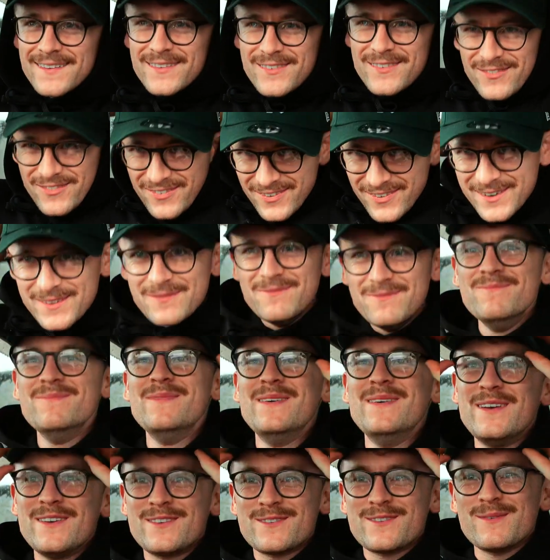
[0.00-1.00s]
it's fucking
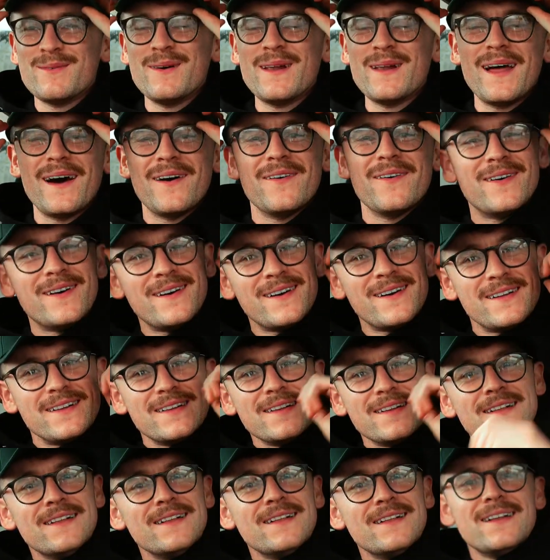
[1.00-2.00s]
miserable out.
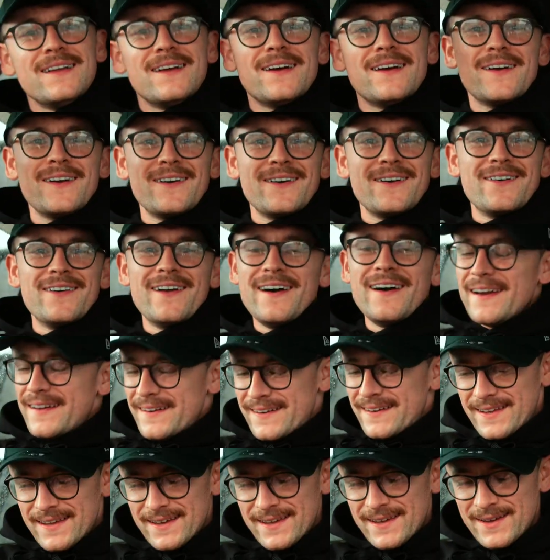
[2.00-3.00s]

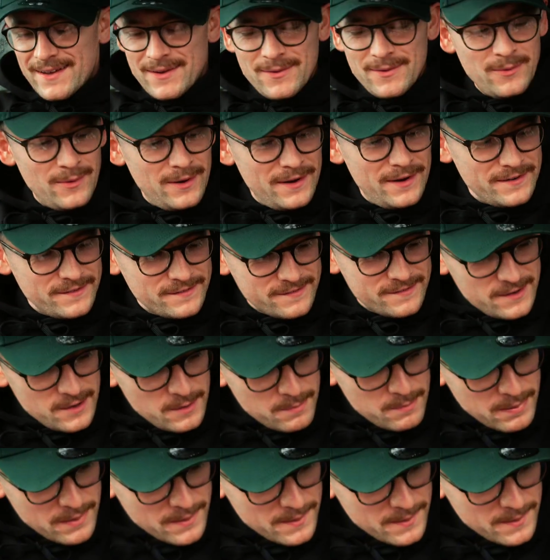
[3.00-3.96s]
Right, what is up?